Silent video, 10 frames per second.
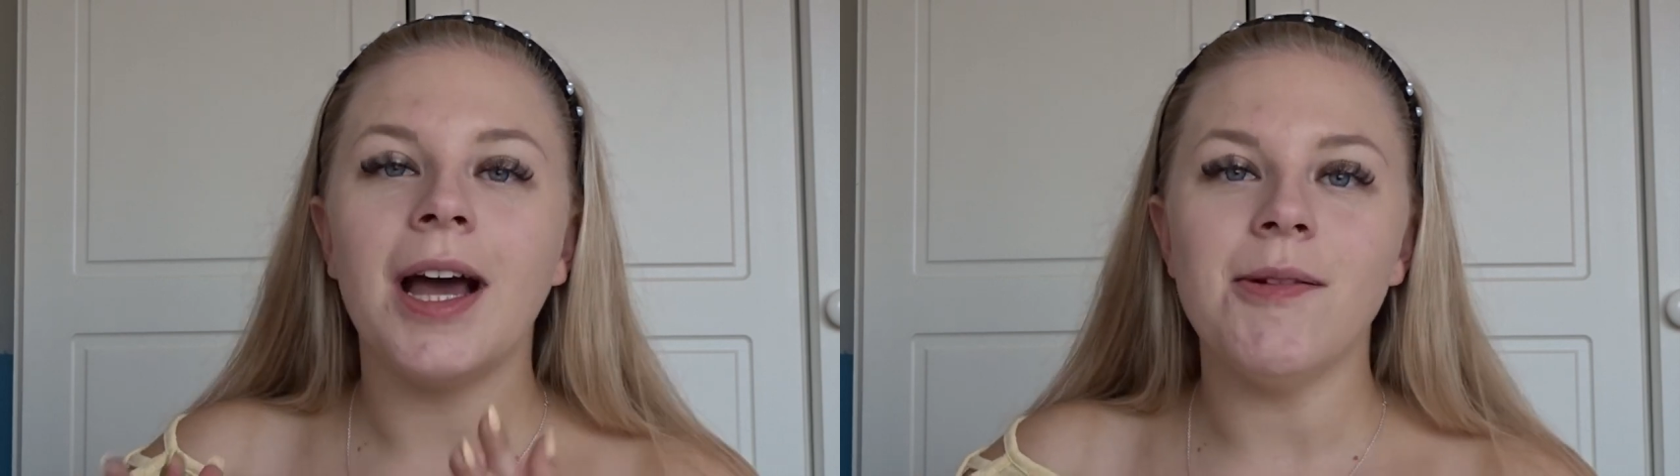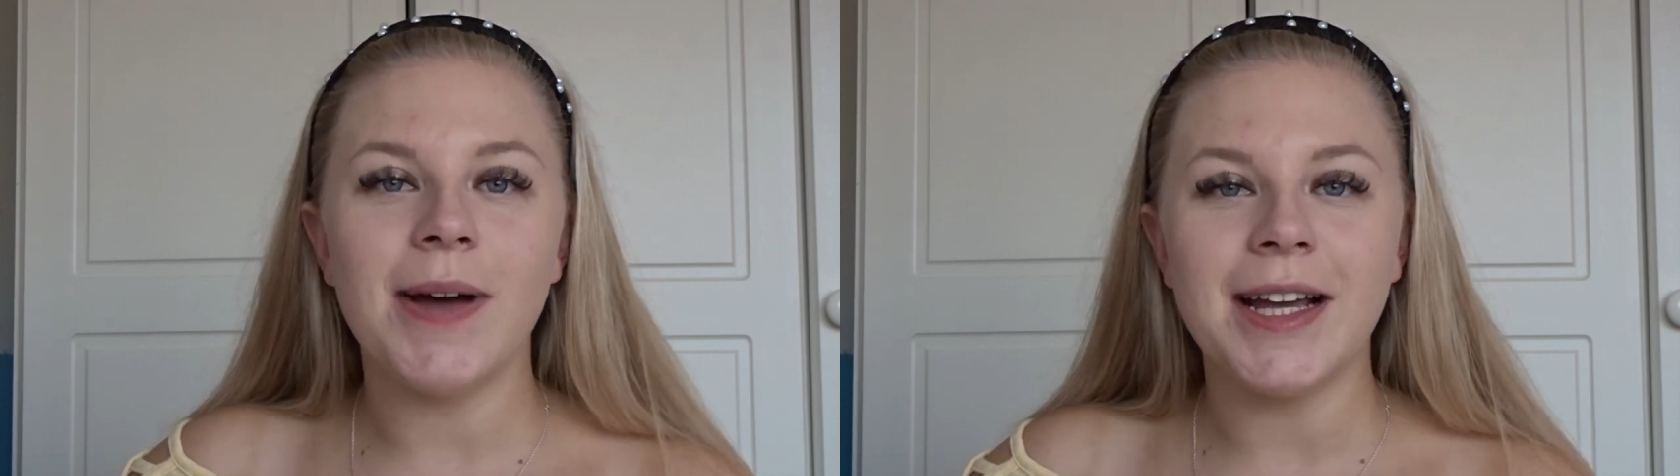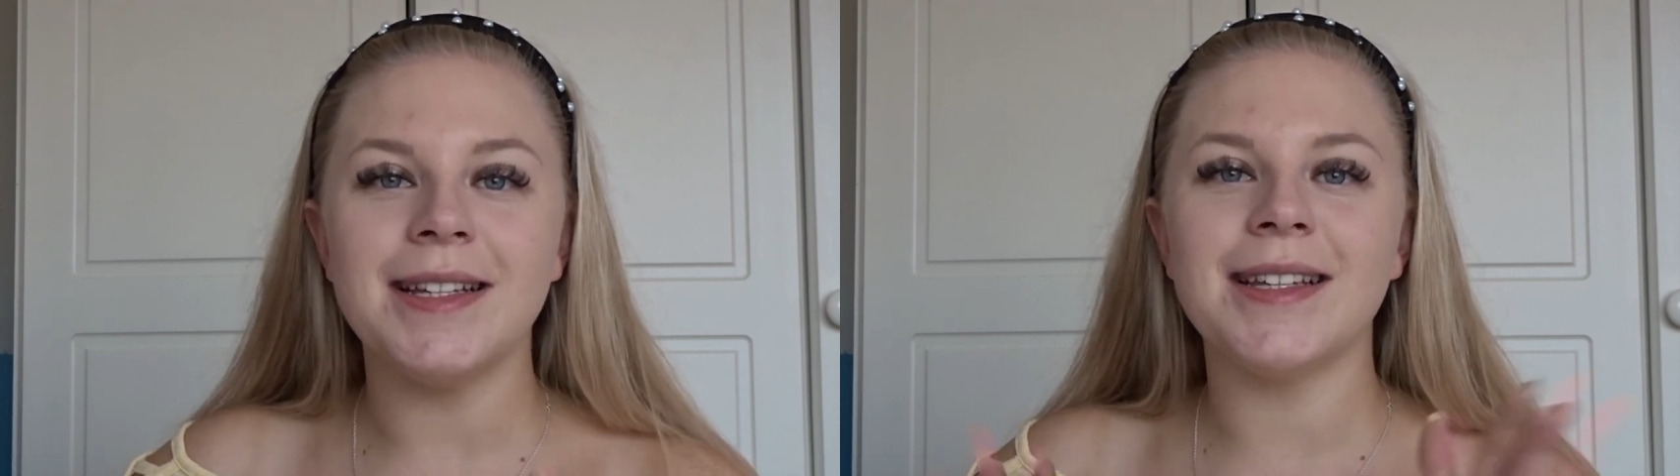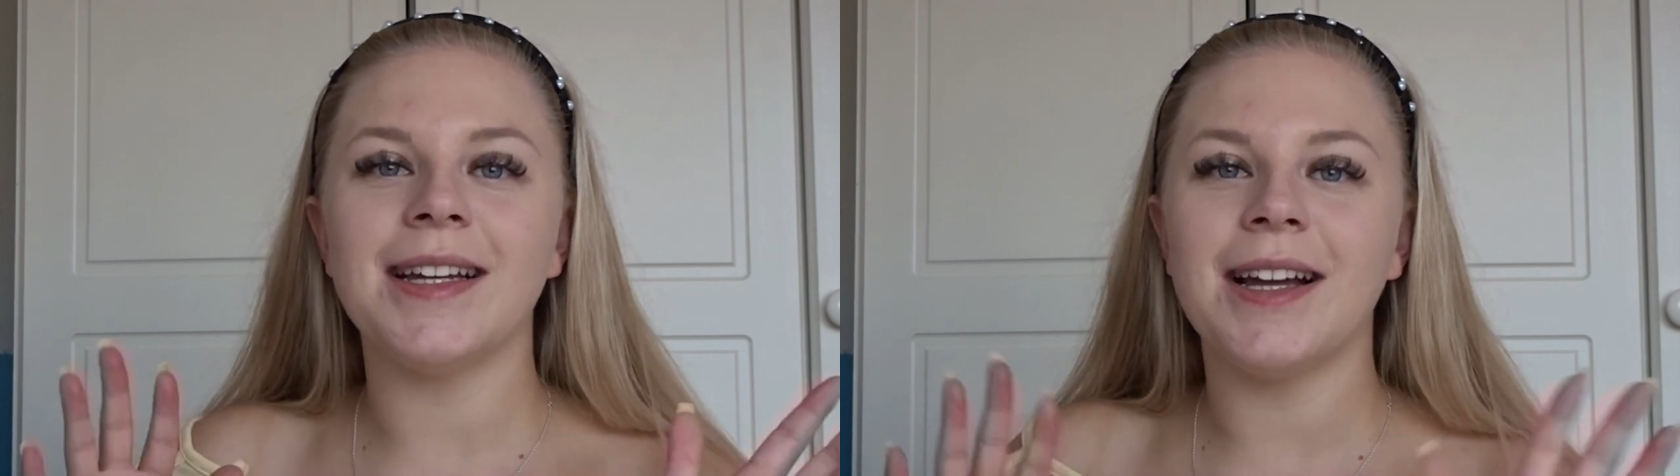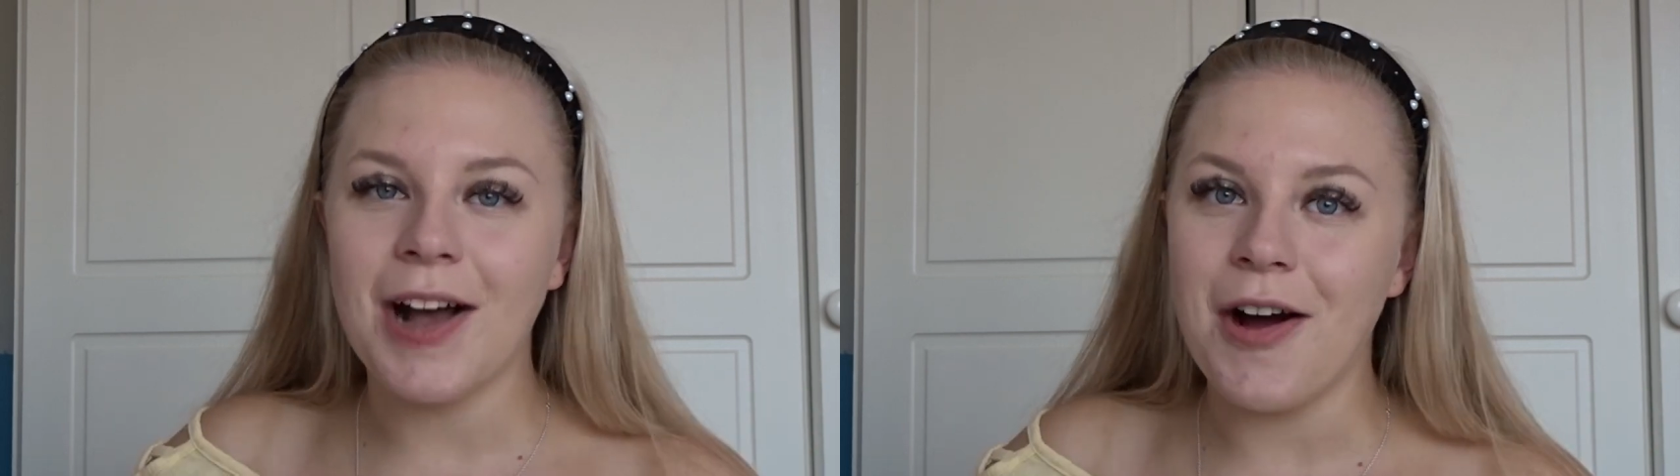
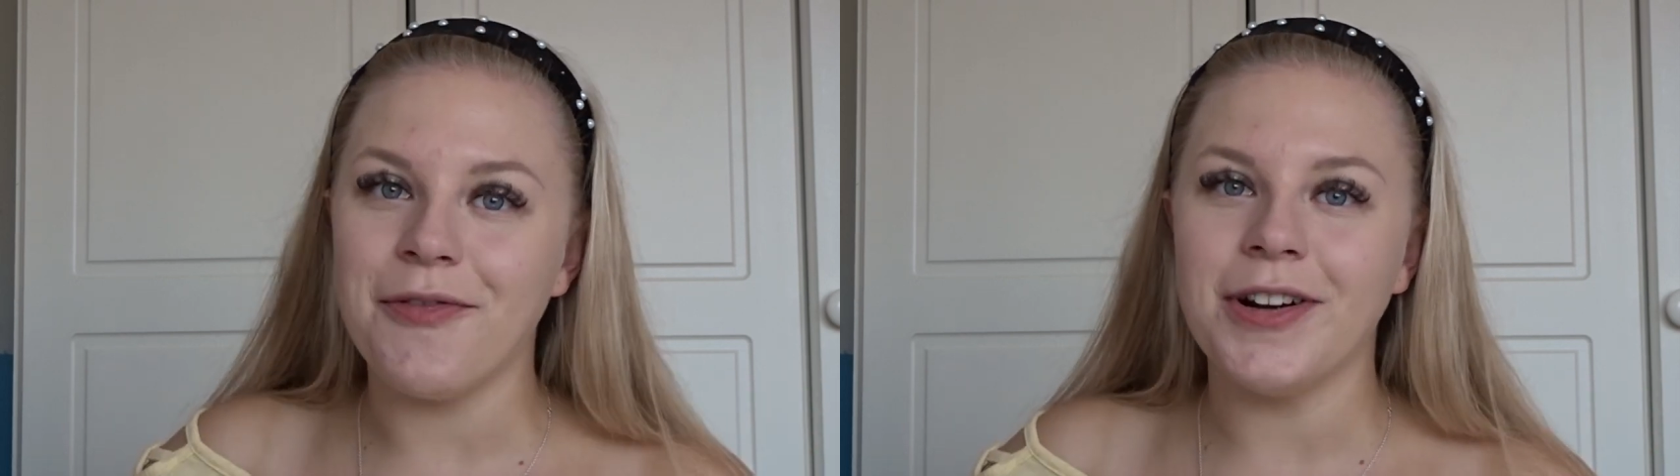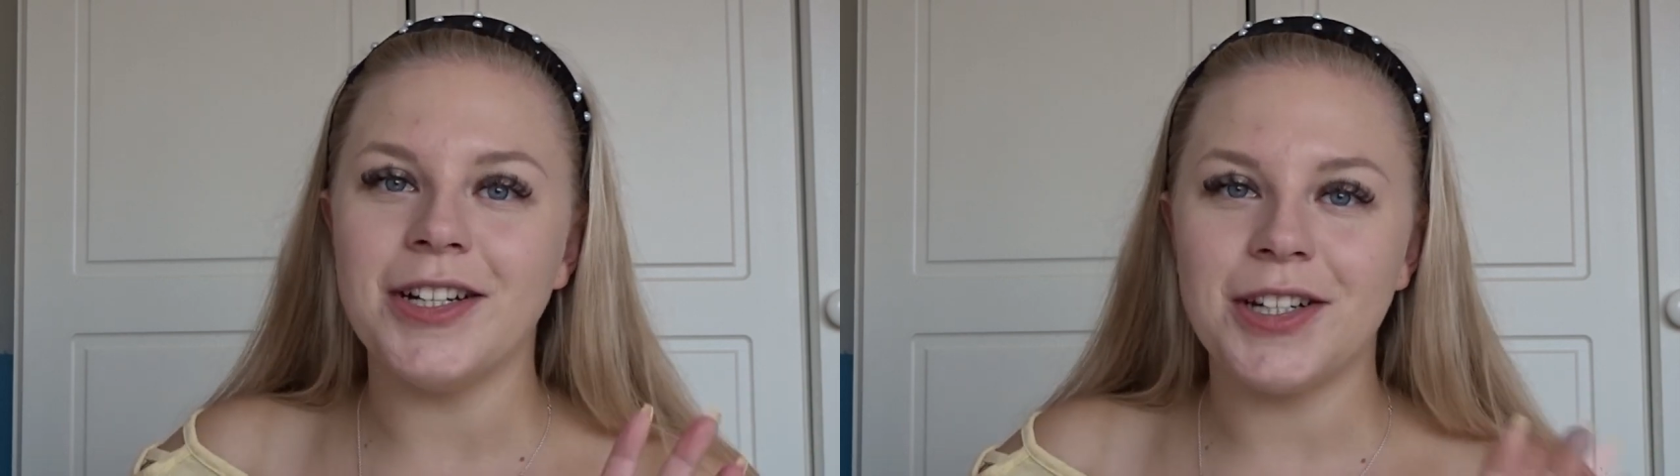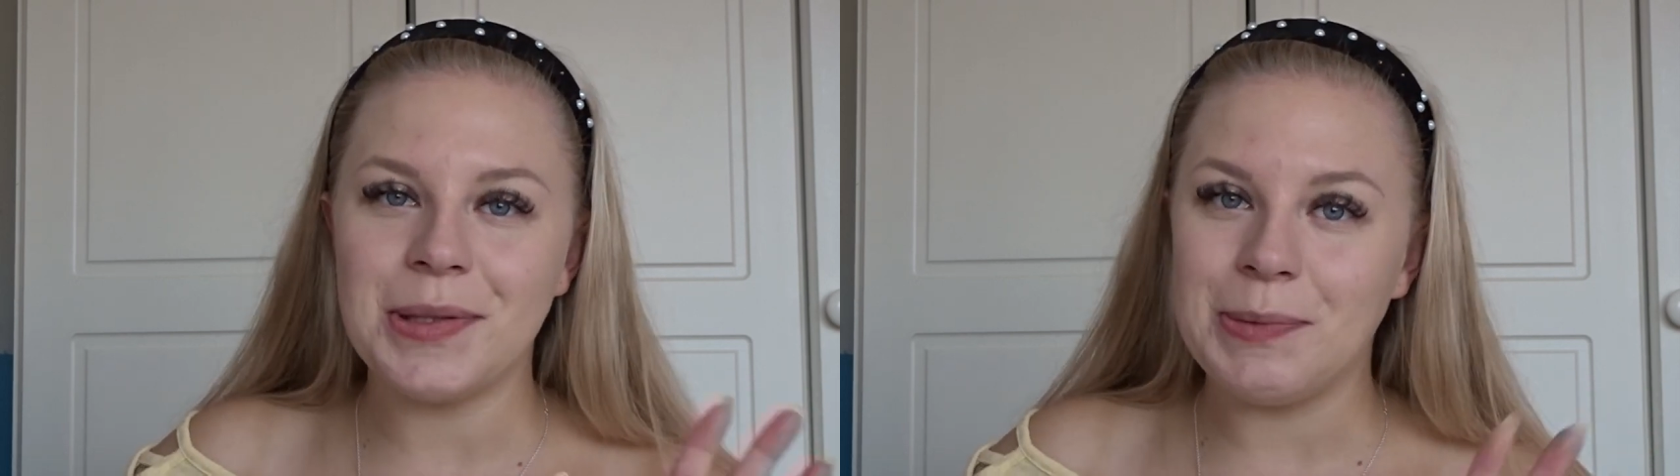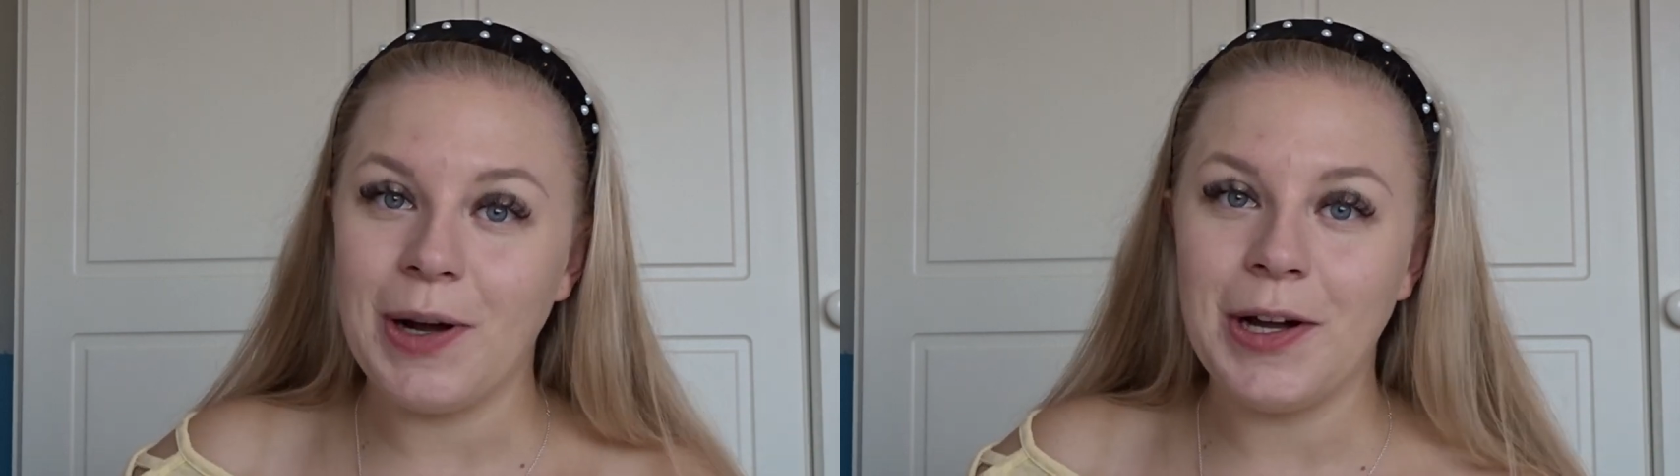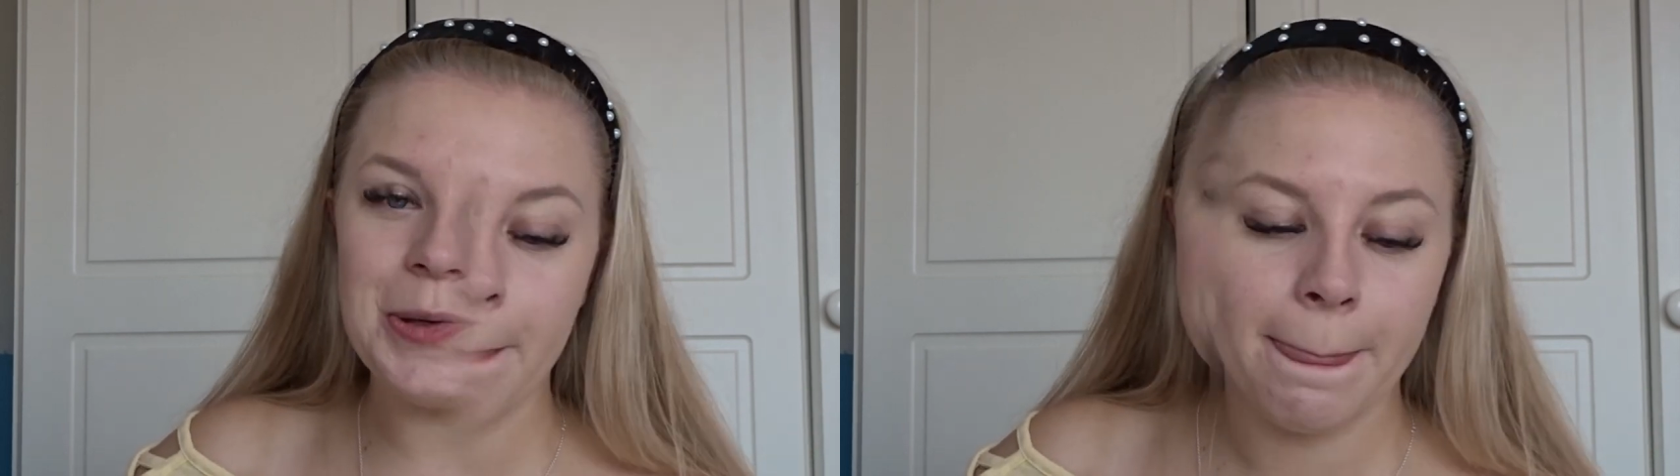amazing coverage as
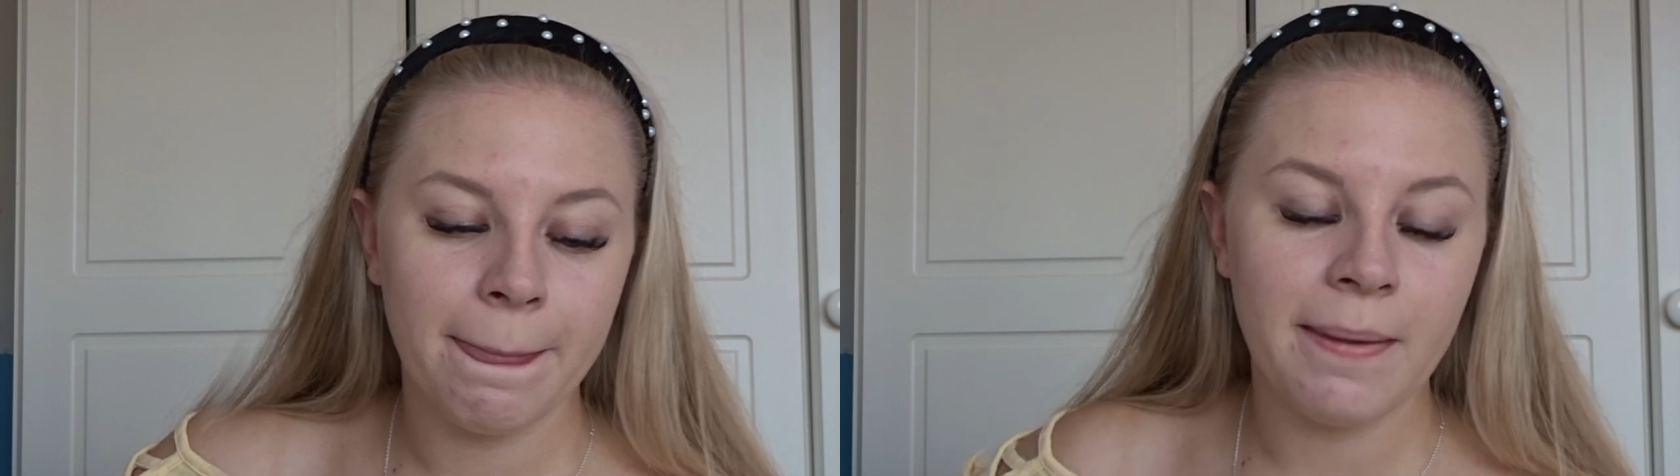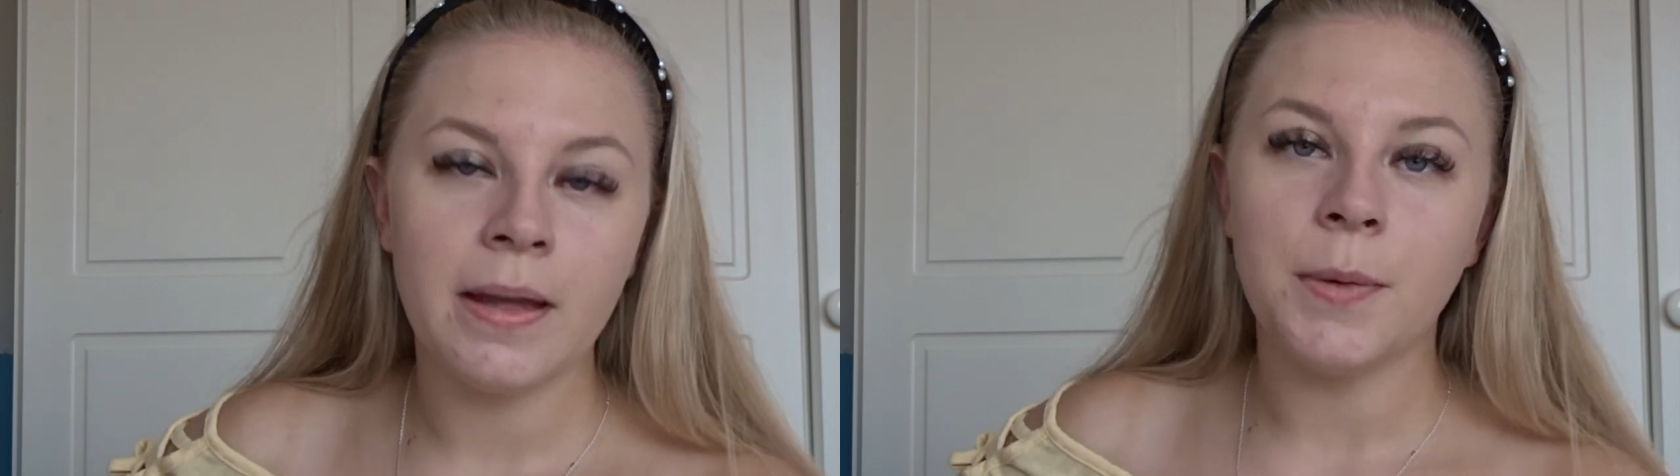well so